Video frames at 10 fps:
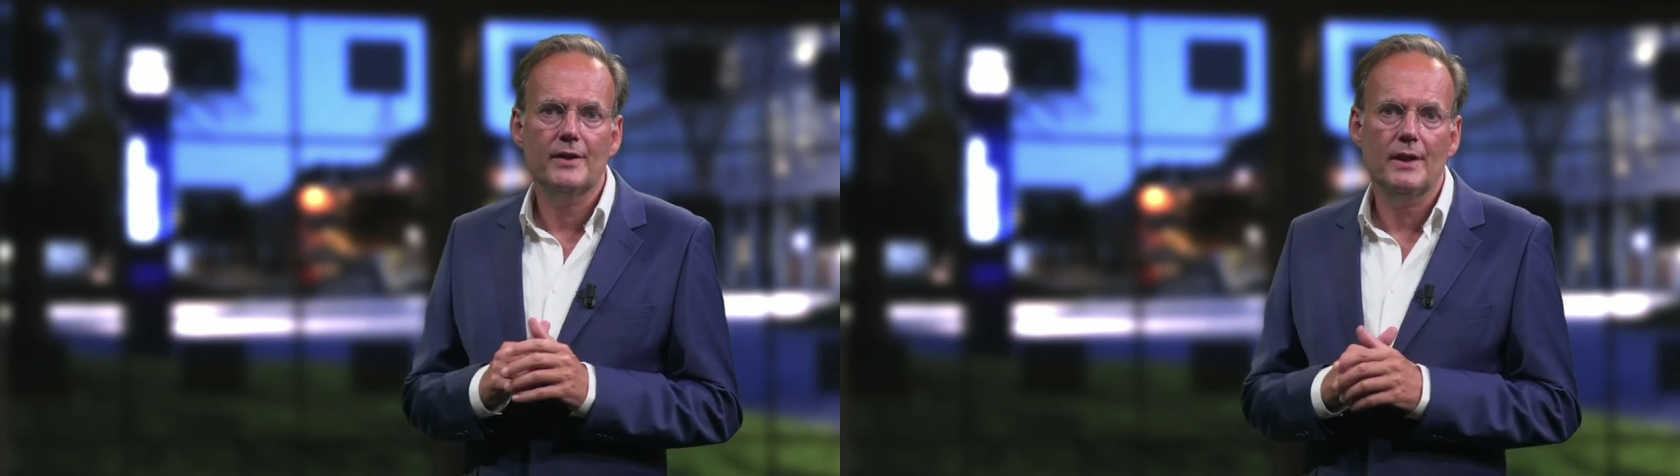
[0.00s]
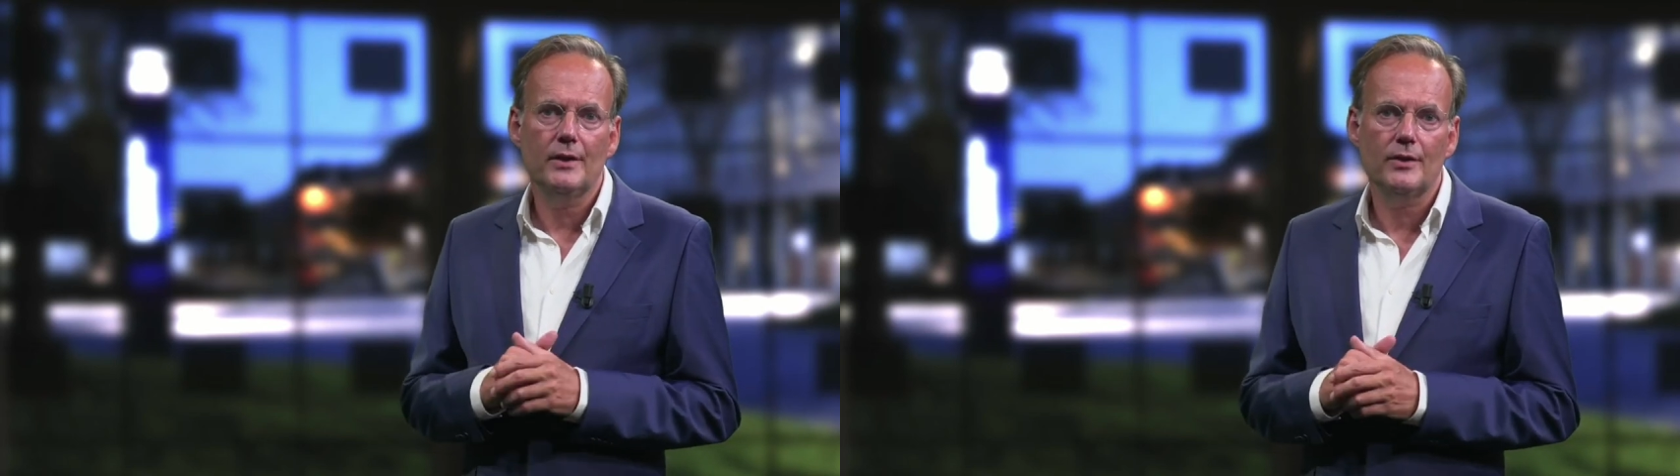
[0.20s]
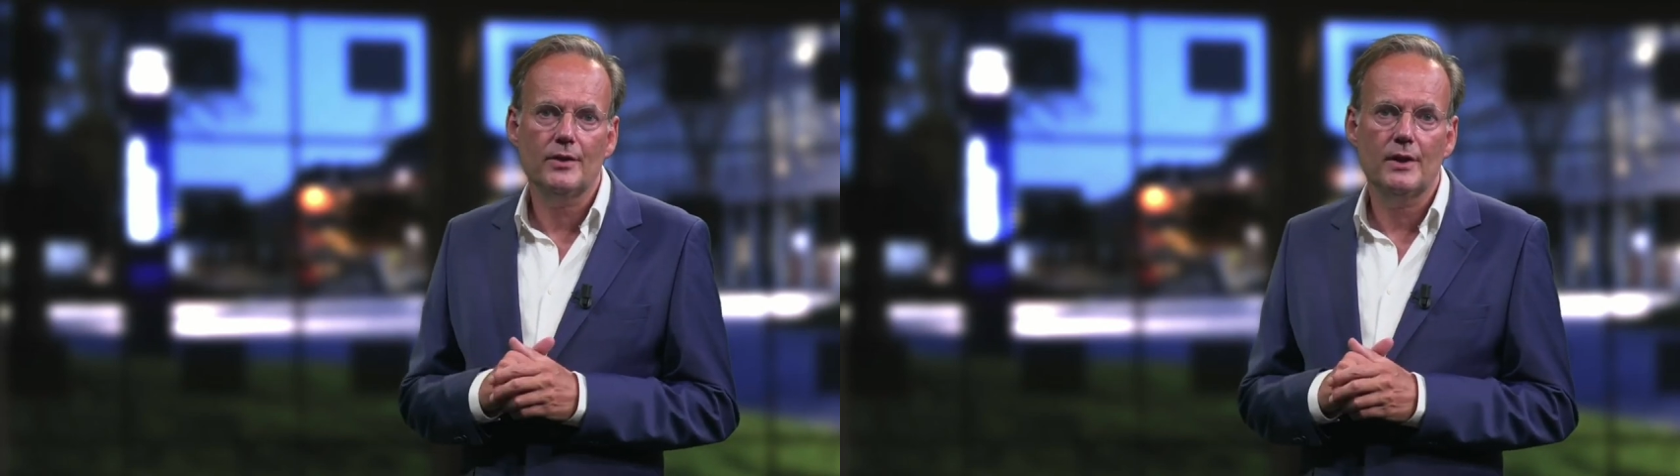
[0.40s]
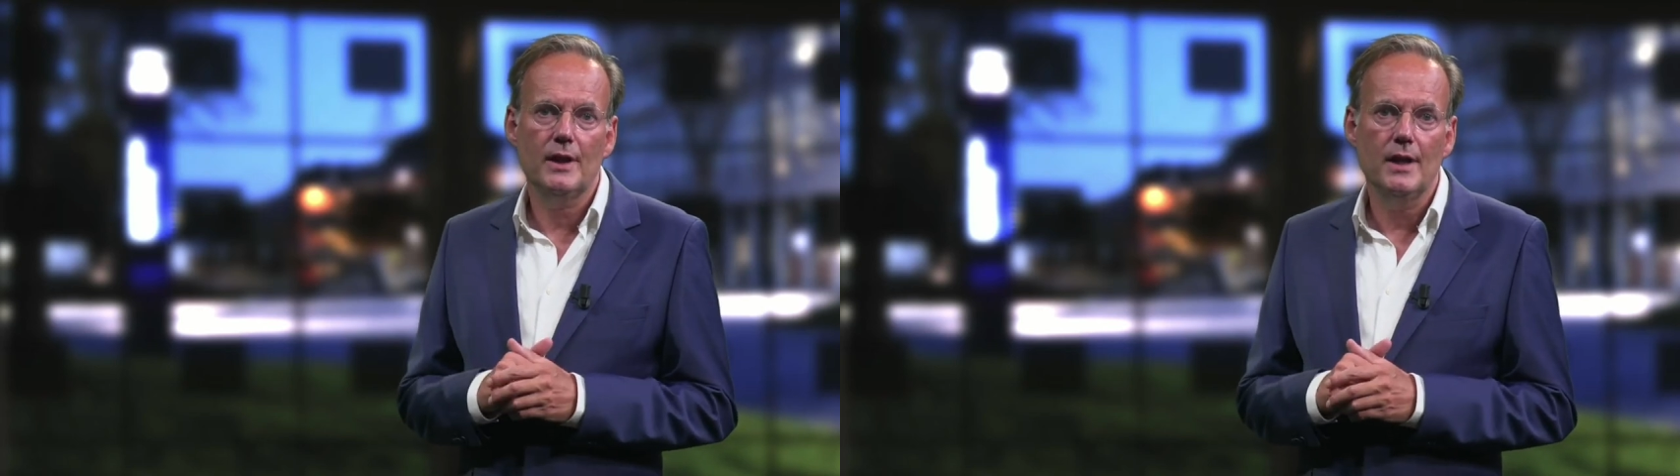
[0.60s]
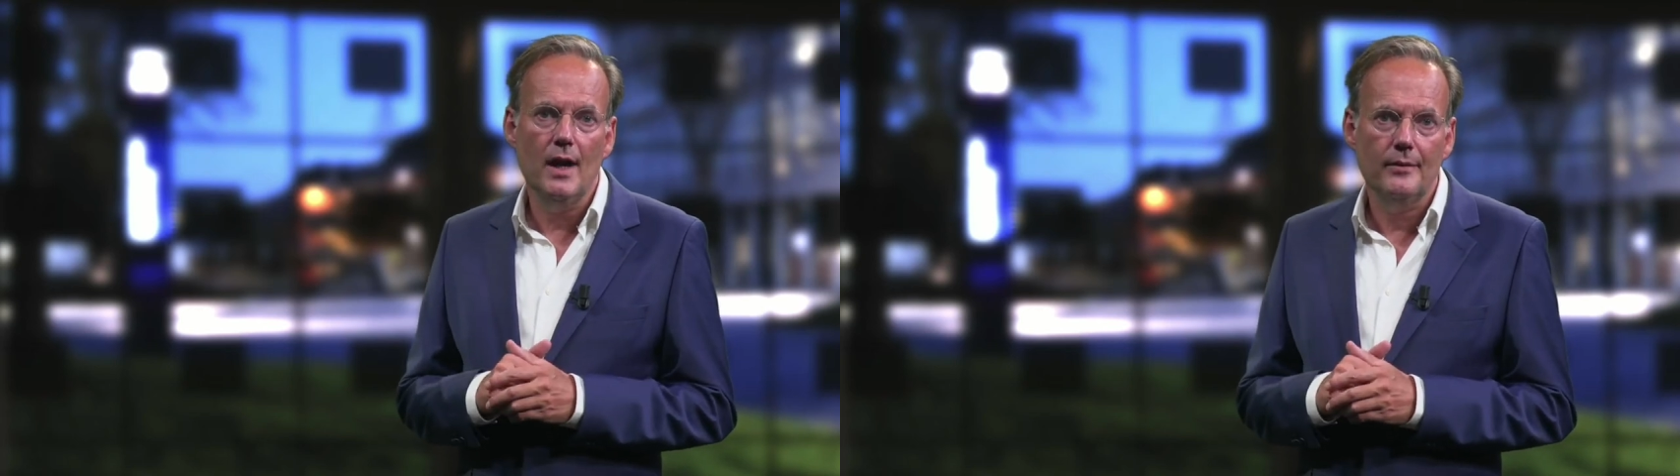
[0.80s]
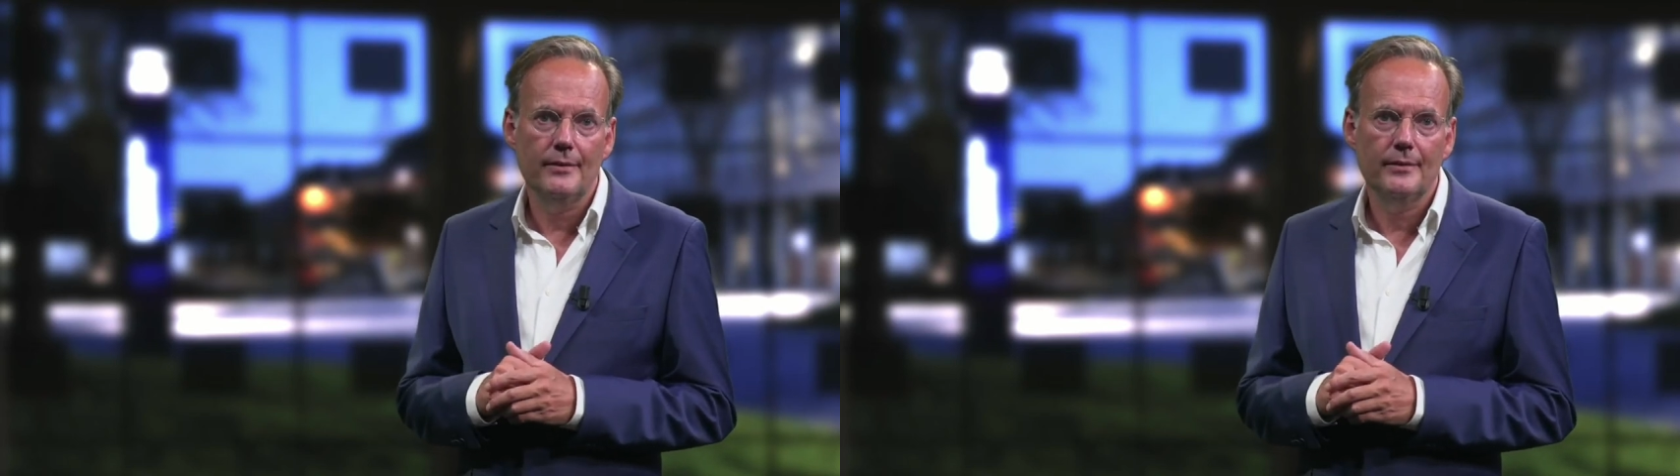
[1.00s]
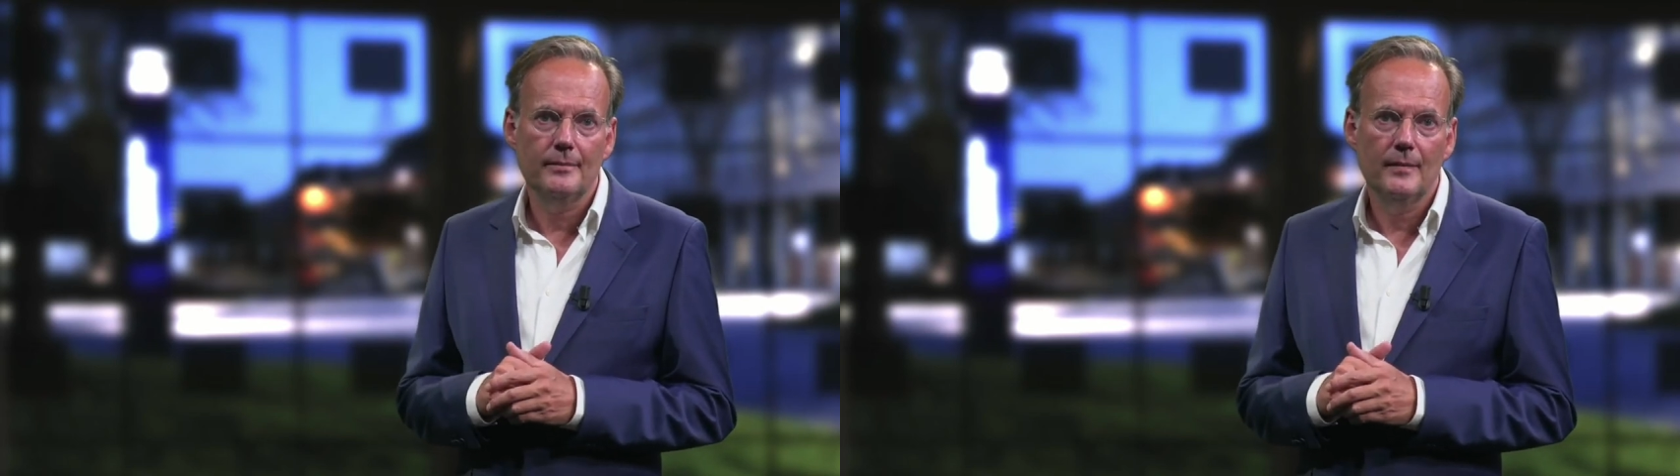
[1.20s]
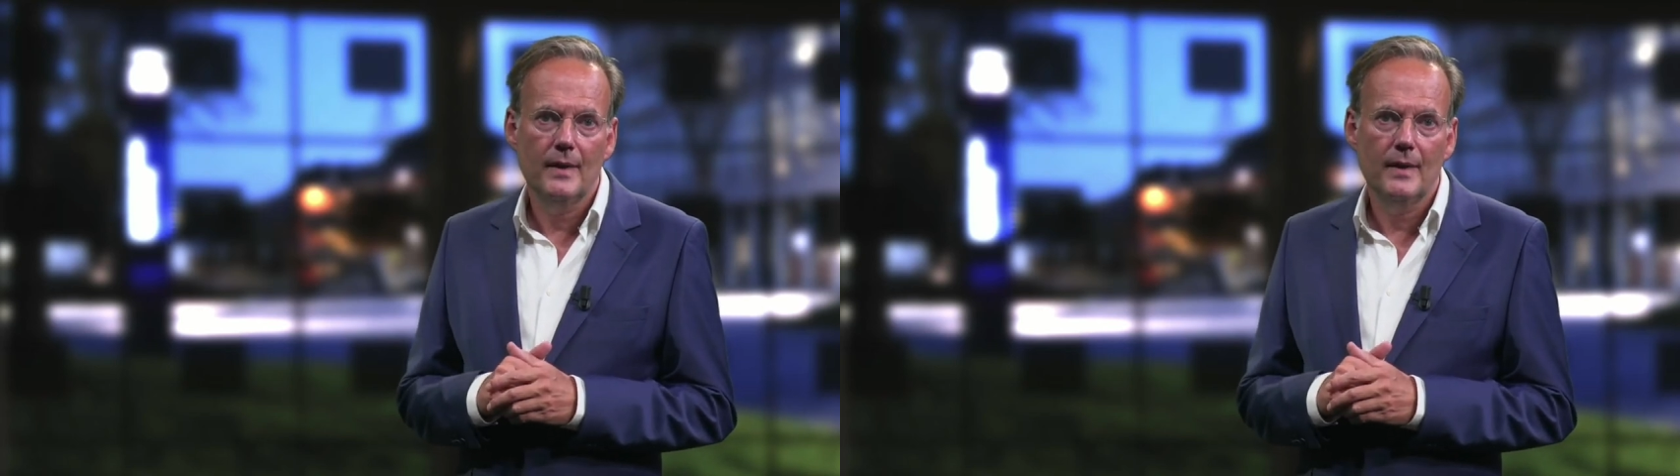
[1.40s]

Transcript: skills enough?